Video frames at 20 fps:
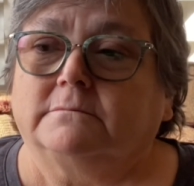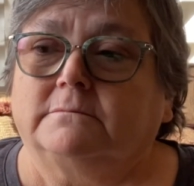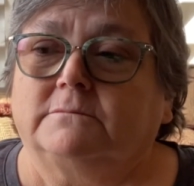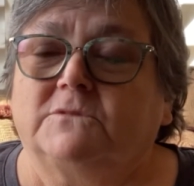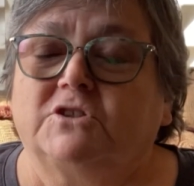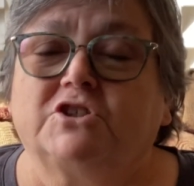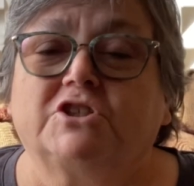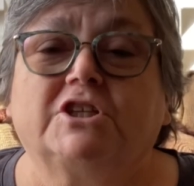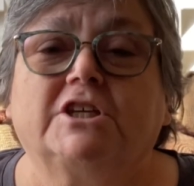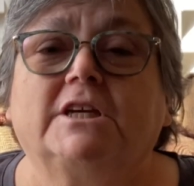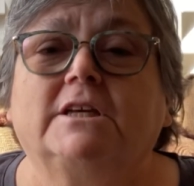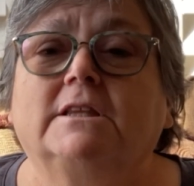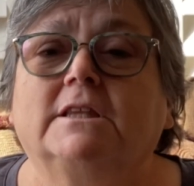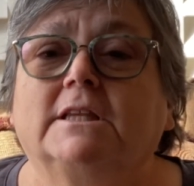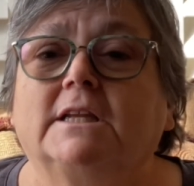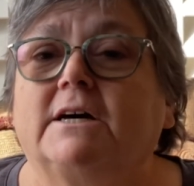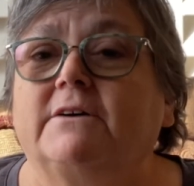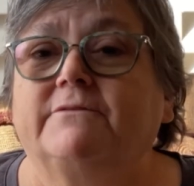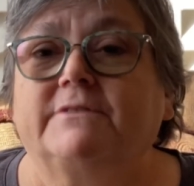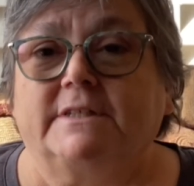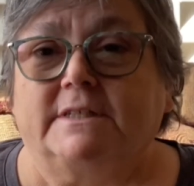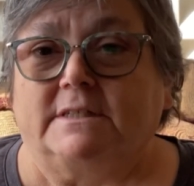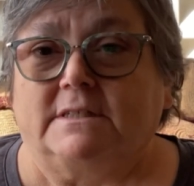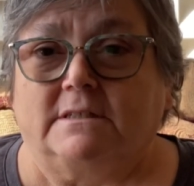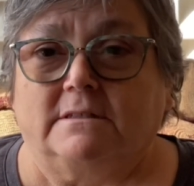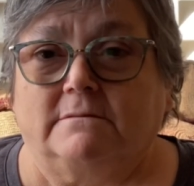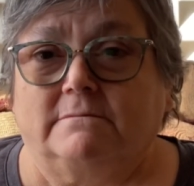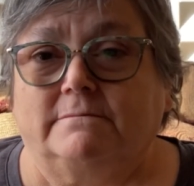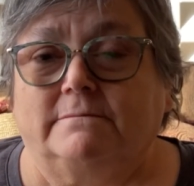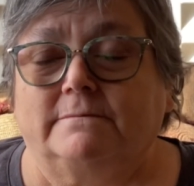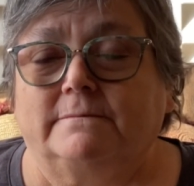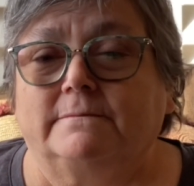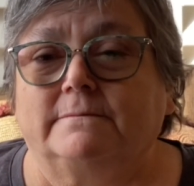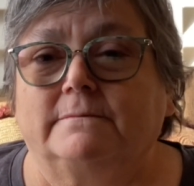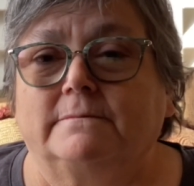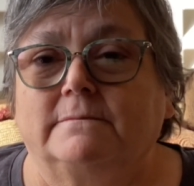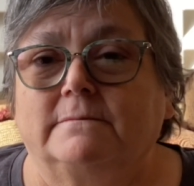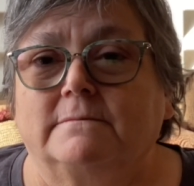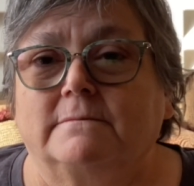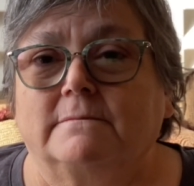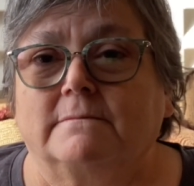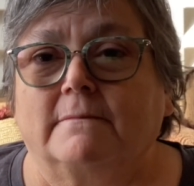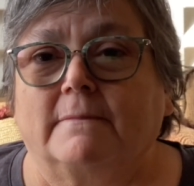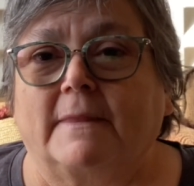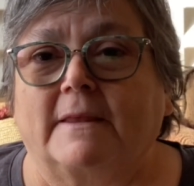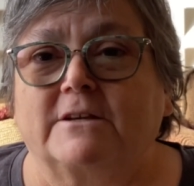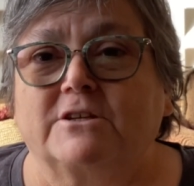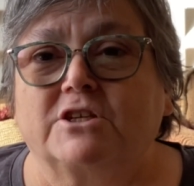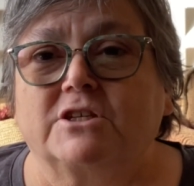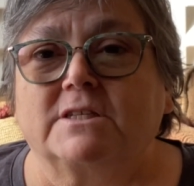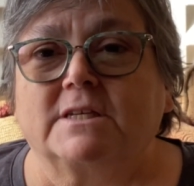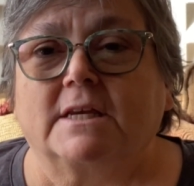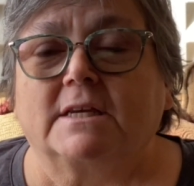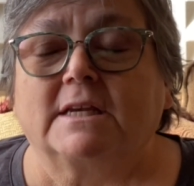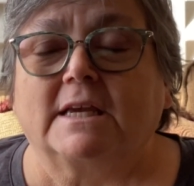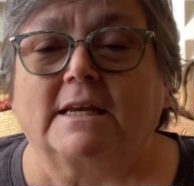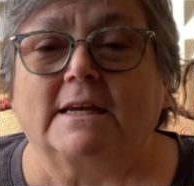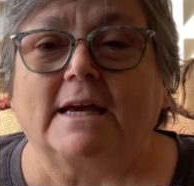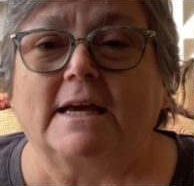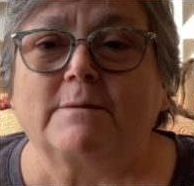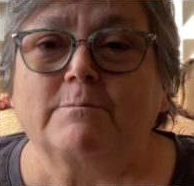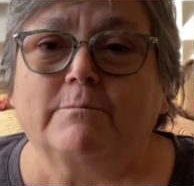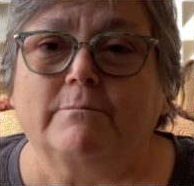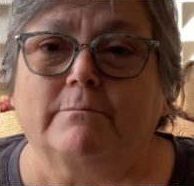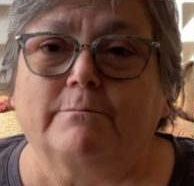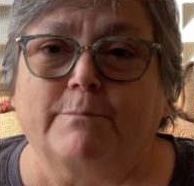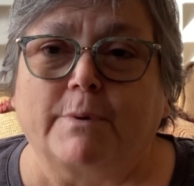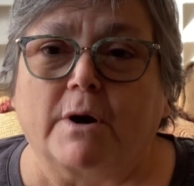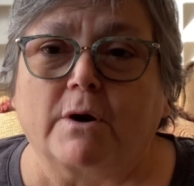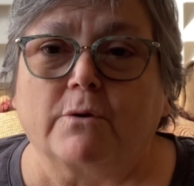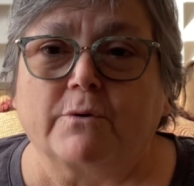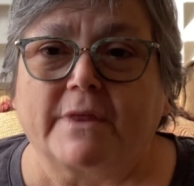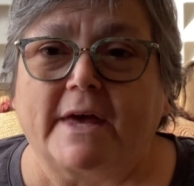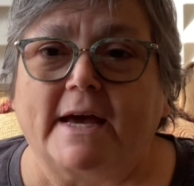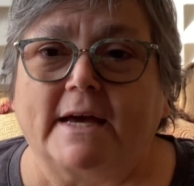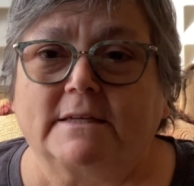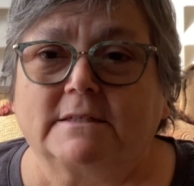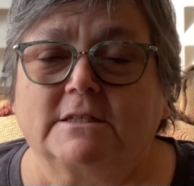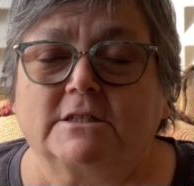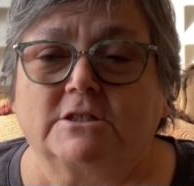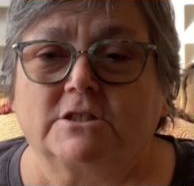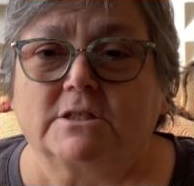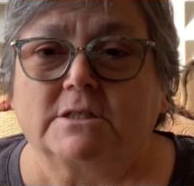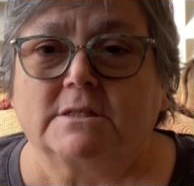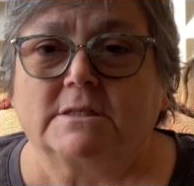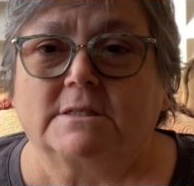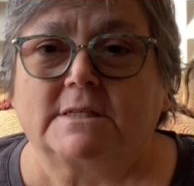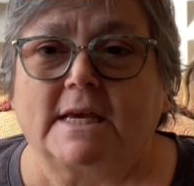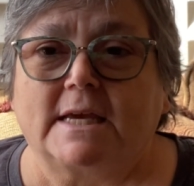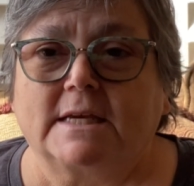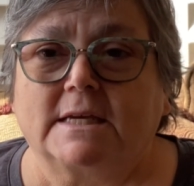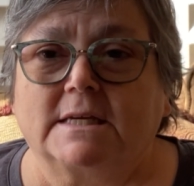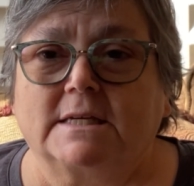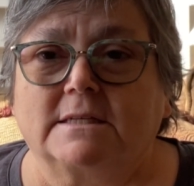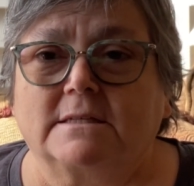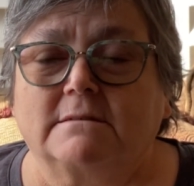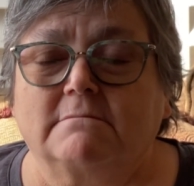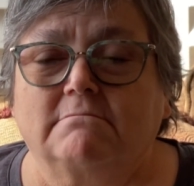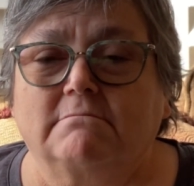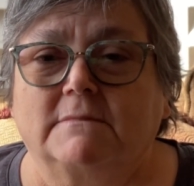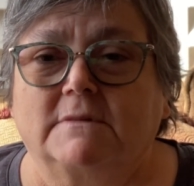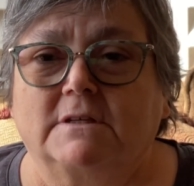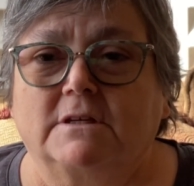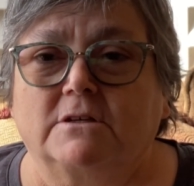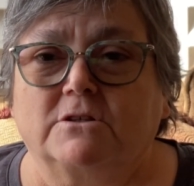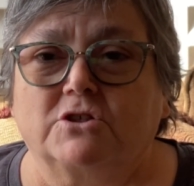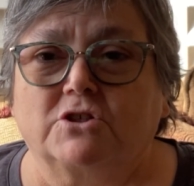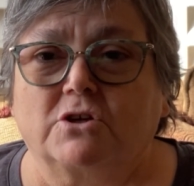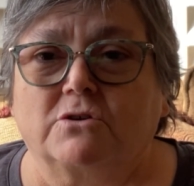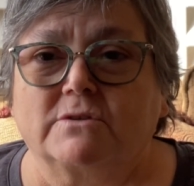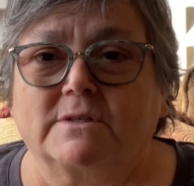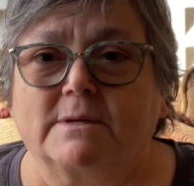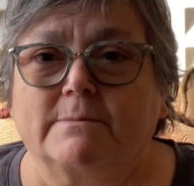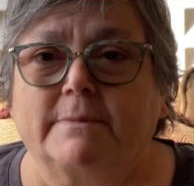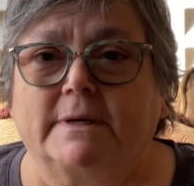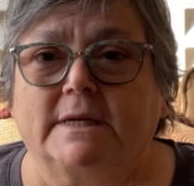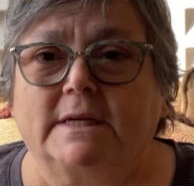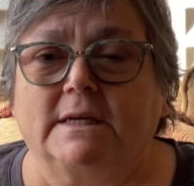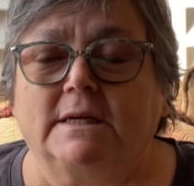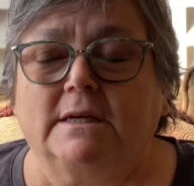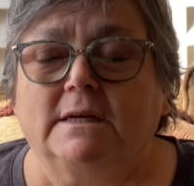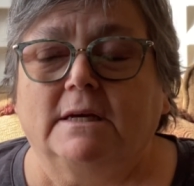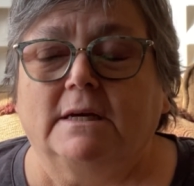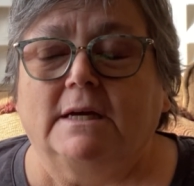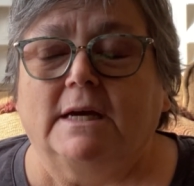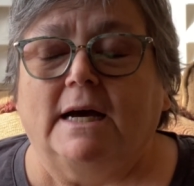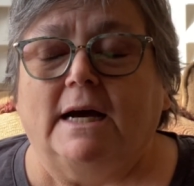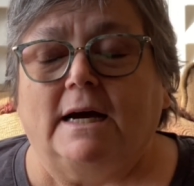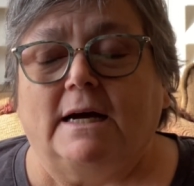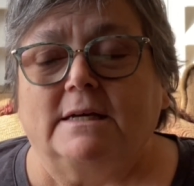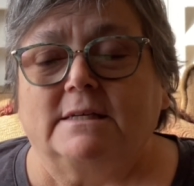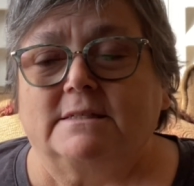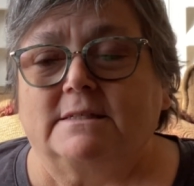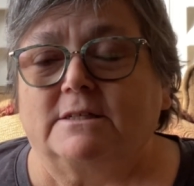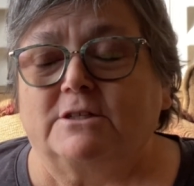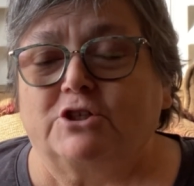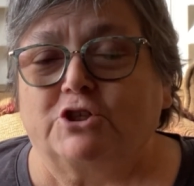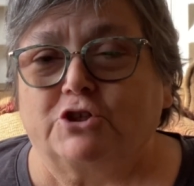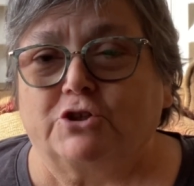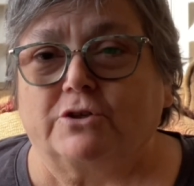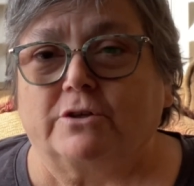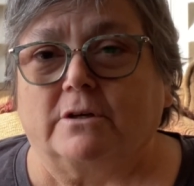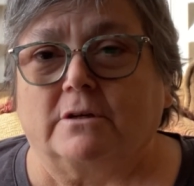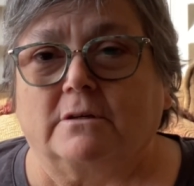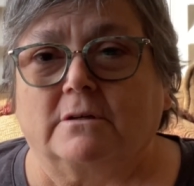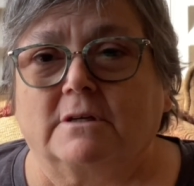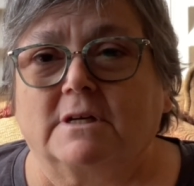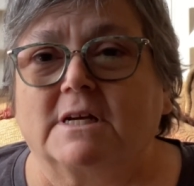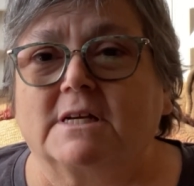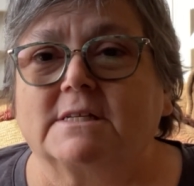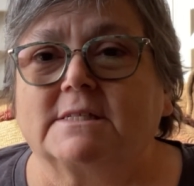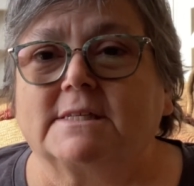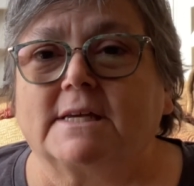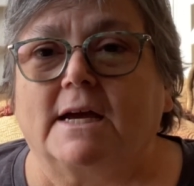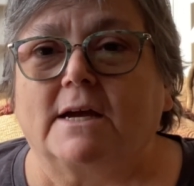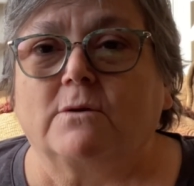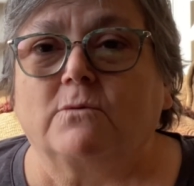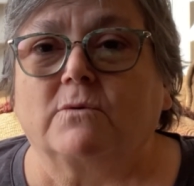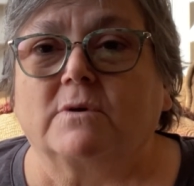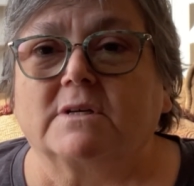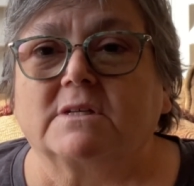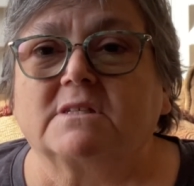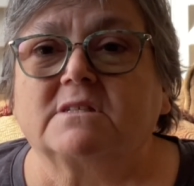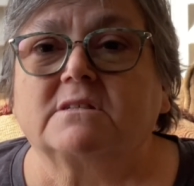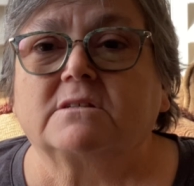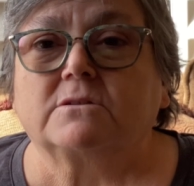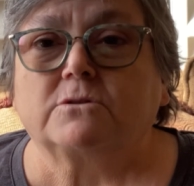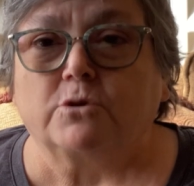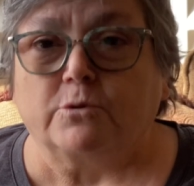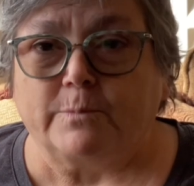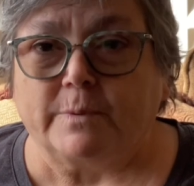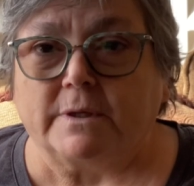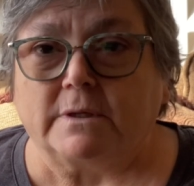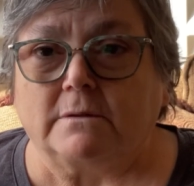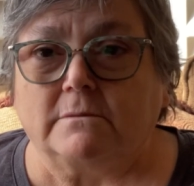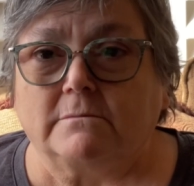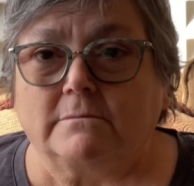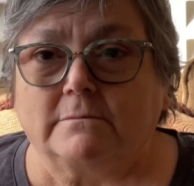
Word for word: She loved it. She said, Can I borrow that to just take it and show somebody? I said, Sure, because I was stupid.